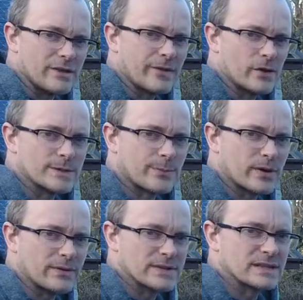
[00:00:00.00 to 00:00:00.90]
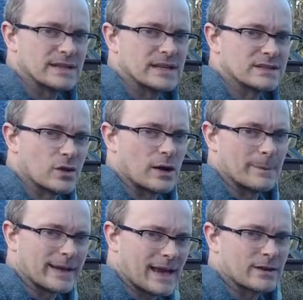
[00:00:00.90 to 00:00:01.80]
that I've owned previously has got
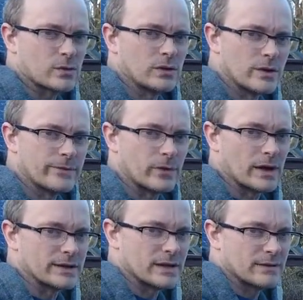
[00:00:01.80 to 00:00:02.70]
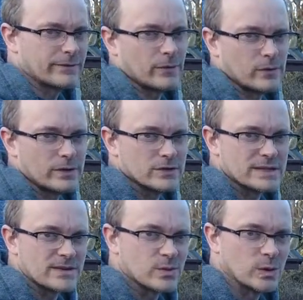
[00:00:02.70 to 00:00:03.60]
a mechanical override for your
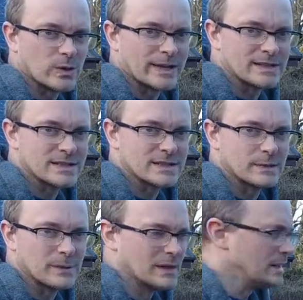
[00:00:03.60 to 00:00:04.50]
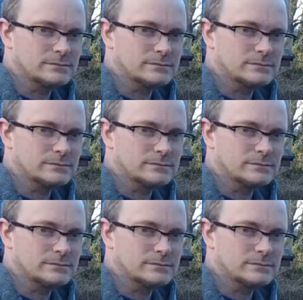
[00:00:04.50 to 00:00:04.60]
central locking system.